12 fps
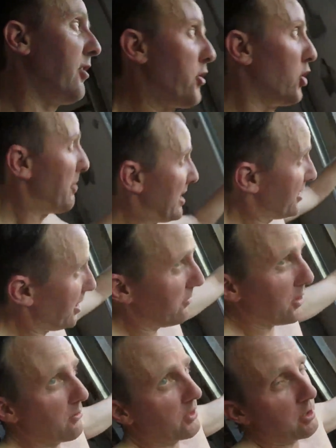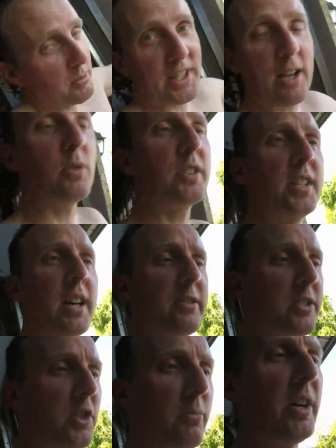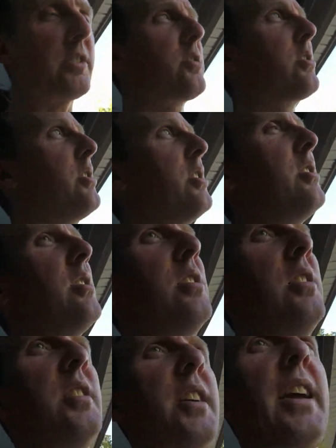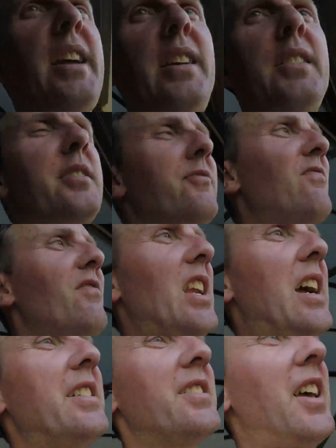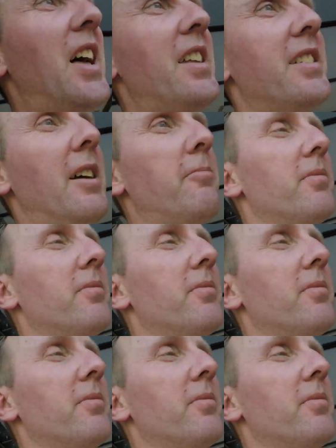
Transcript: or throw myself over it, but that wouldn't cover so much. And I decided